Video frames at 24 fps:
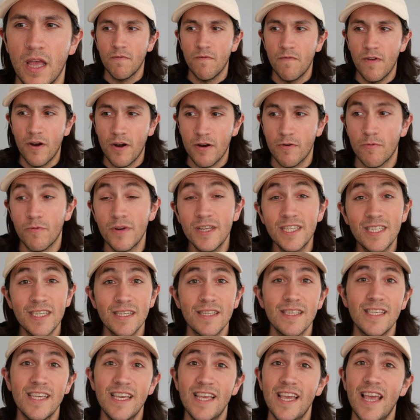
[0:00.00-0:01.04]
very
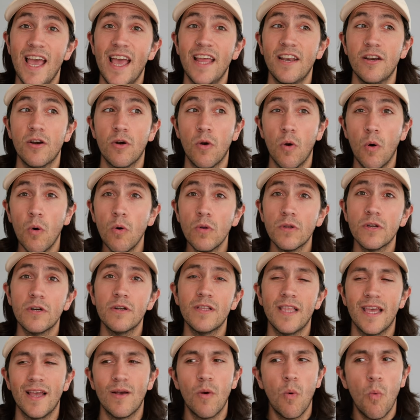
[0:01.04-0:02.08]
recently and you're older,
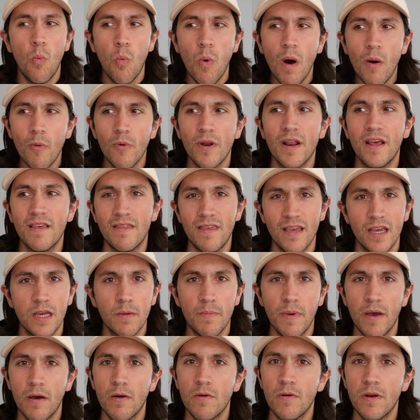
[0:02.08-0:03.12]
like what would I think
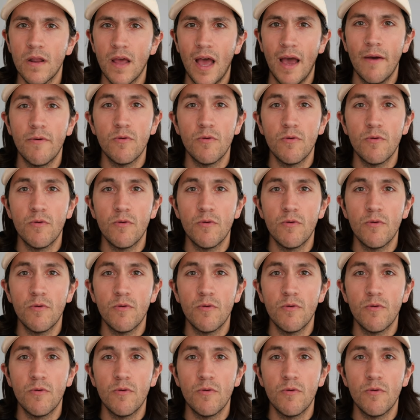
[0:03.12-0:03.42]
about?